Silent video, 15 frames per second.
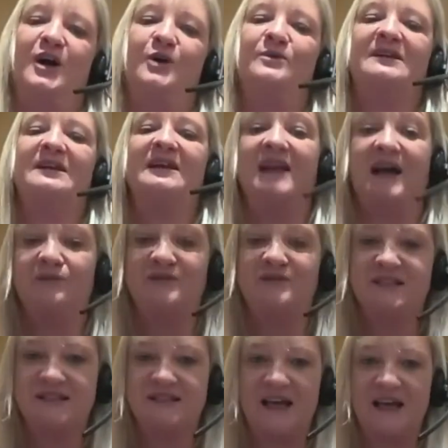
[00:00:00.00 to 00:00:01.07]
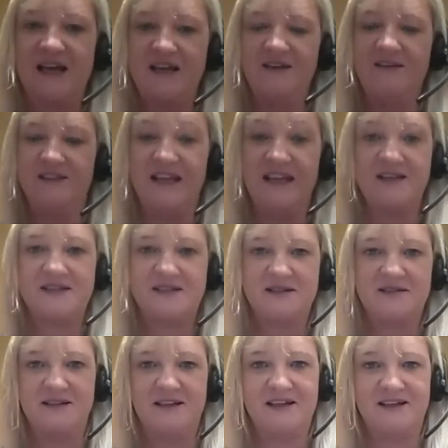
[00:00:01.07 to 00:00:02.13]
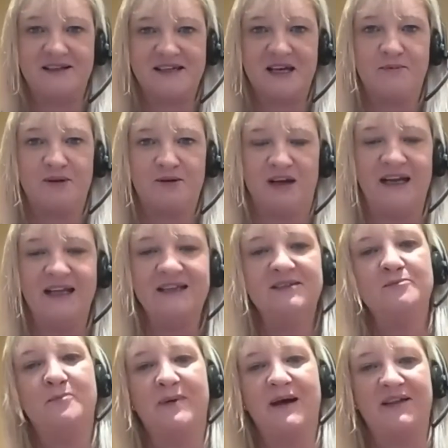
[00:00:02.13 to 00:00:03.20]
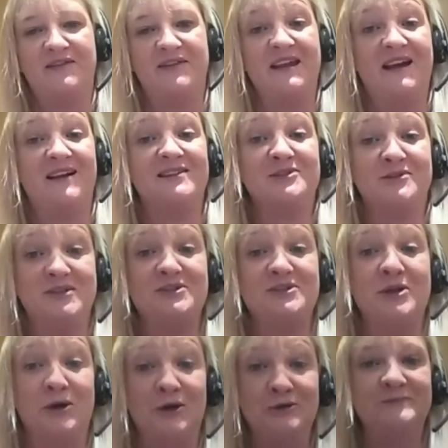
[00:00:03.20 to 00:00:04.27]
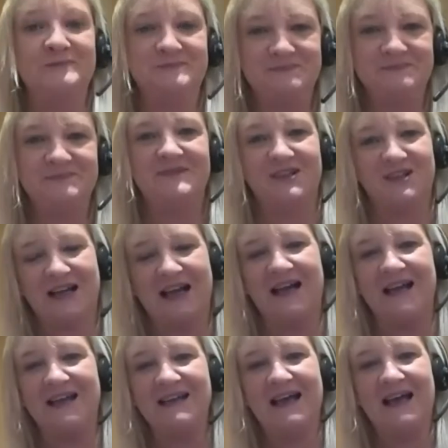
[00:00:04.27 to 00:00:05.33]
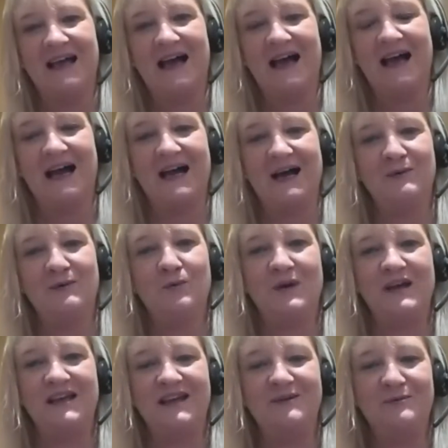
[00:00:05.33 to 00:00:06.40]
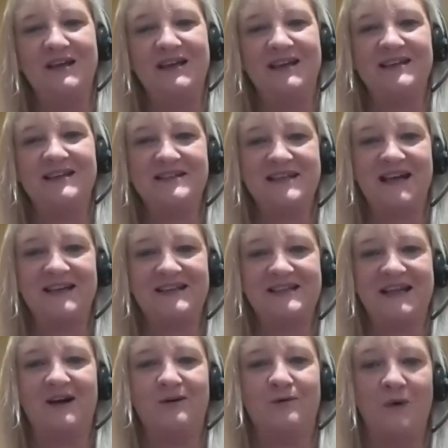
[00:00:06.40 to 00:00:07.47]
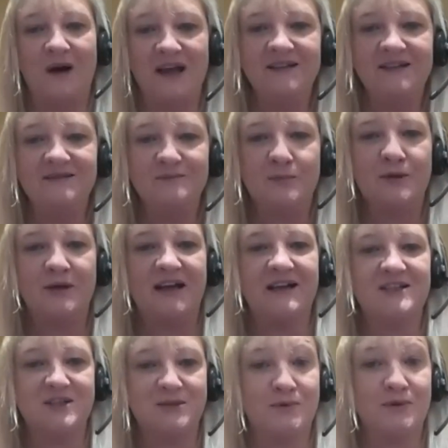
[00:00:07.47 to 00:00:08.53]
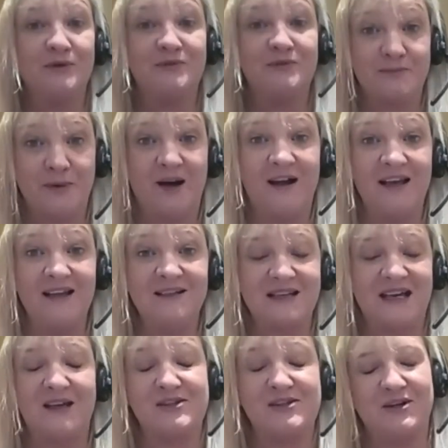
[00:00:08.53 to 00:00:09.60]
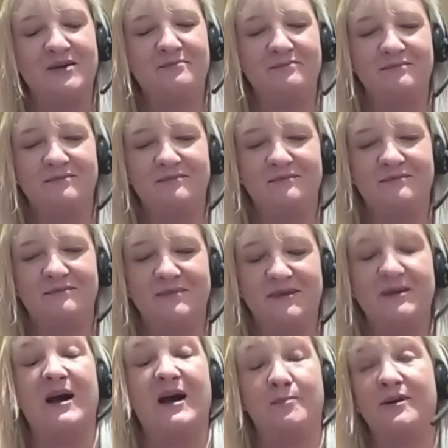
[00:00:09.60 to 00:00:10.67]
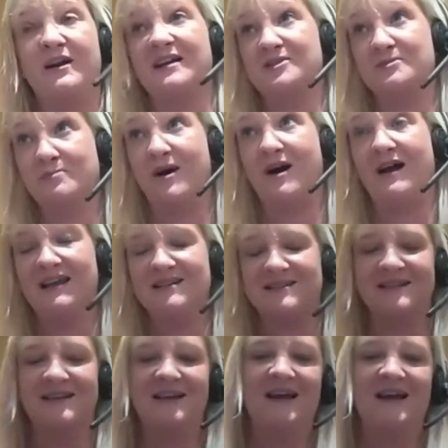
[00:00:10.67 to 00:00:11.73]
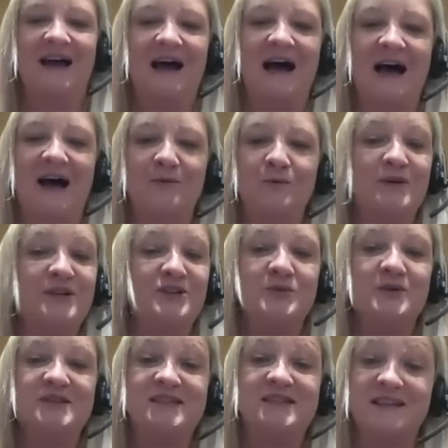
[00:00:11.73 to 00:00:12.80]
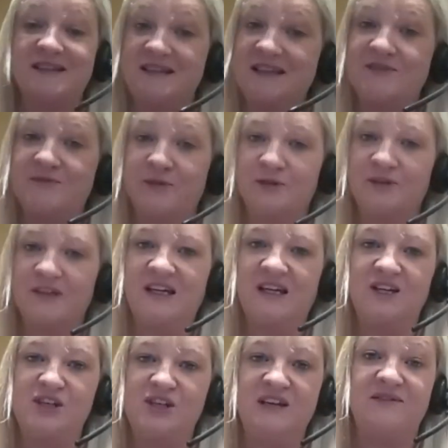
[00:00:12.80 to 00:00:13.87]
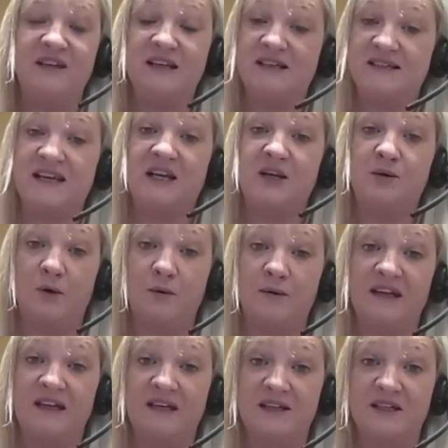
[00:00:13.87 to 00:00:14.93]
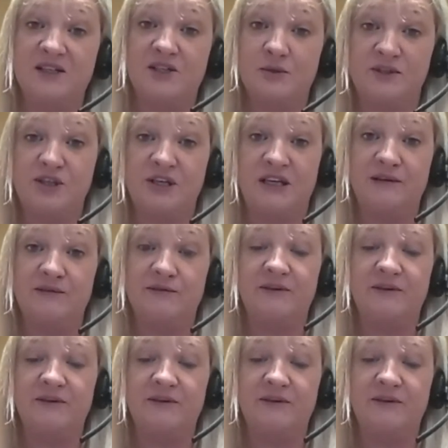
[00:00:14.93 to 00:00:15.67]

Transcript: would love to say yes, it is up and running, but the answer is no. Okay. We conducted our one production proof of pilot, our production pilot, which was successful in achieving exactly what we needed it to achieve.